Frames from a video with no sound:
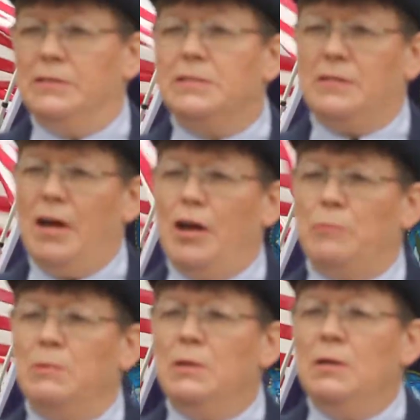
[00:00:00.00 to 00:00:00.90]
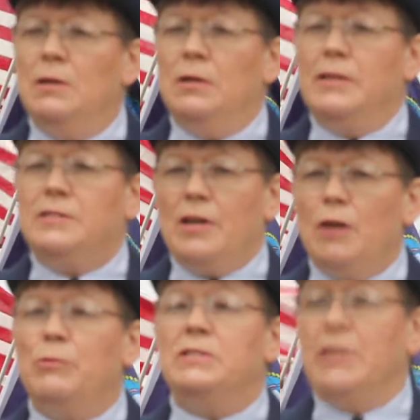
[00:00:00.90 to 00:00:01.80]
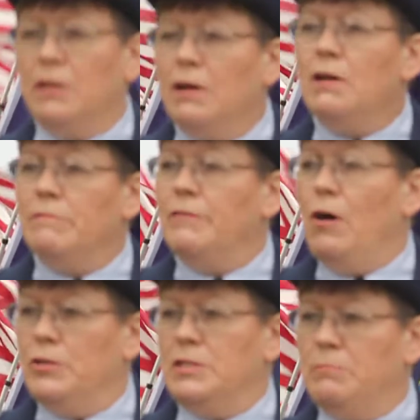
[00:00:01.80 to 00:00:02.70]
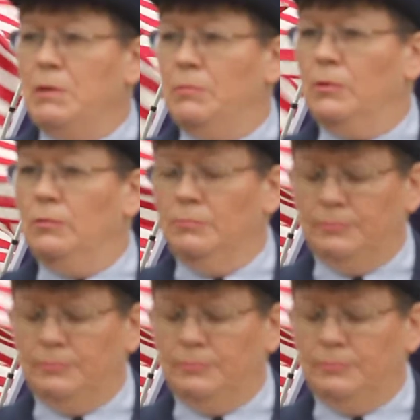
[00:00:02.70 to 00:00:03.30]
And it's time we take care of all these people.